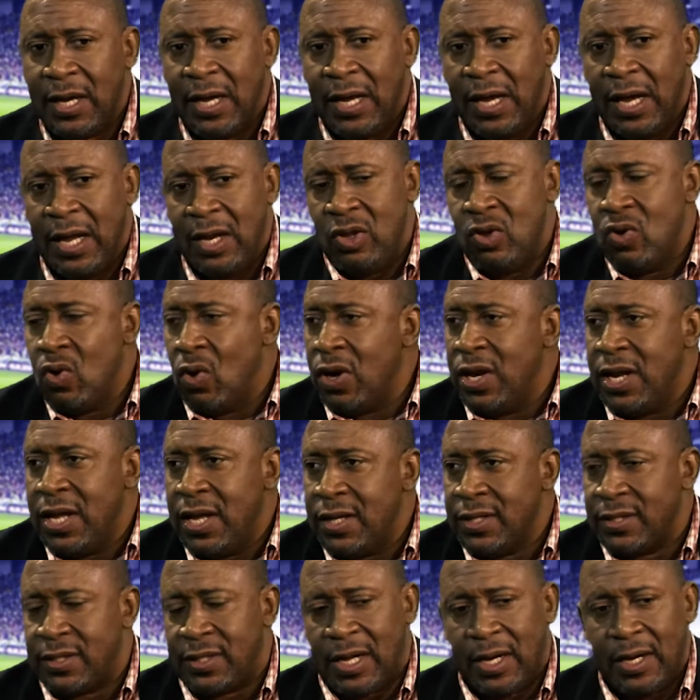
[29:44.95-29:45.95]
In your
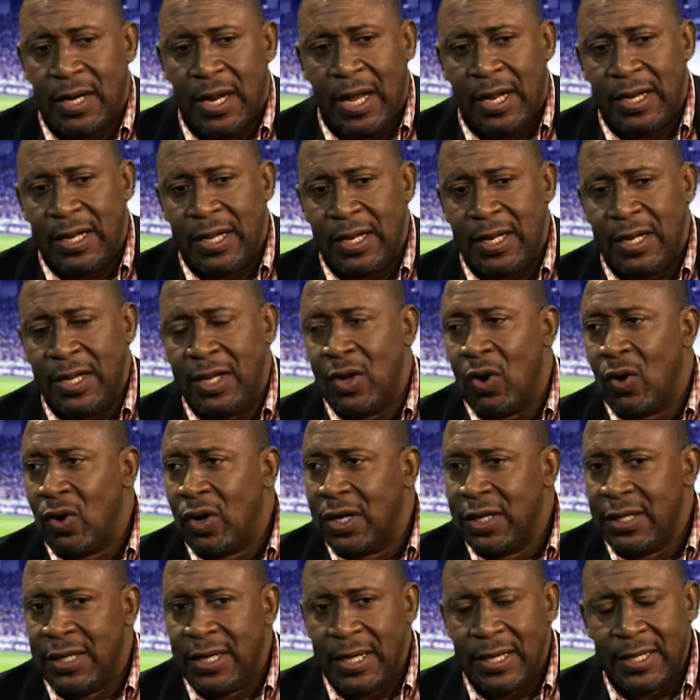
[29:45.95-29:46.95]
days and in the
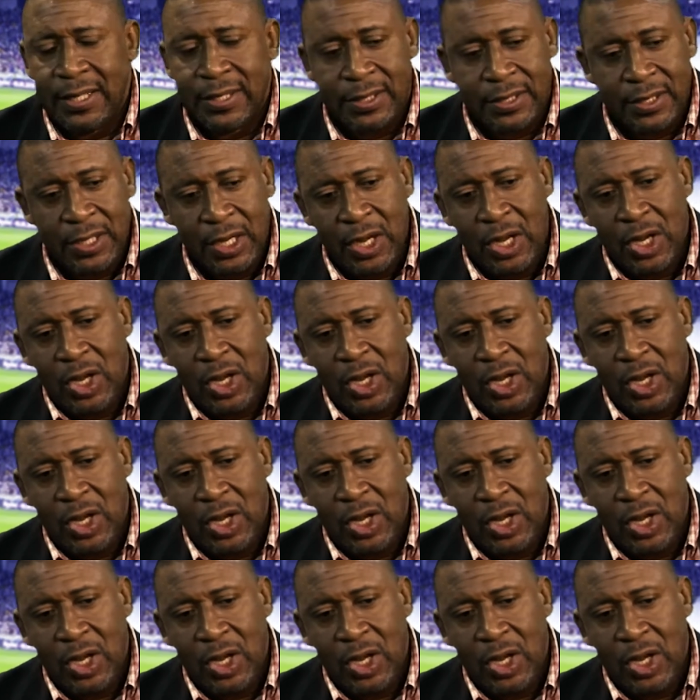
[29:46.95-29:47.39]
younger days,